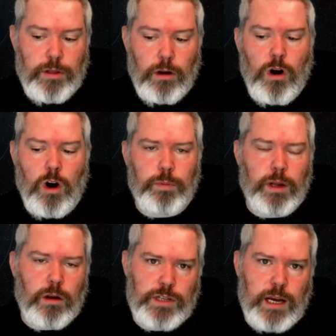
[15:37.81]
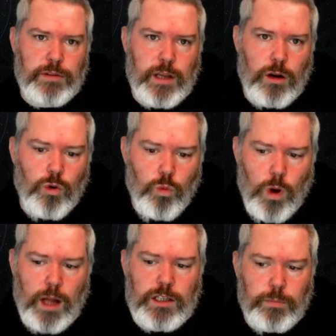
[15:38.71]
There are players out there who
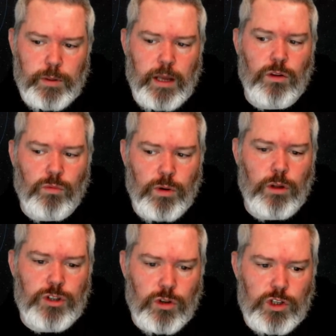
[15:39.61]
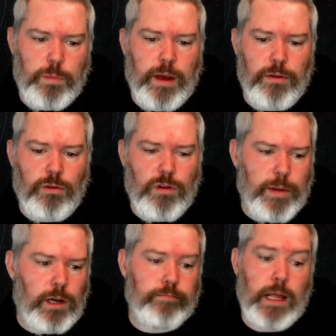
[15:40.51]
want to play the real sociopath or
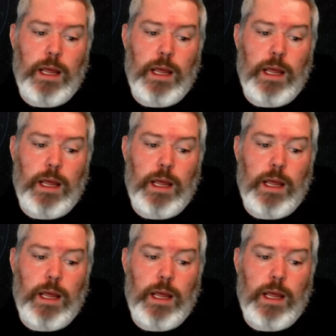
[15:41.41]
criminal,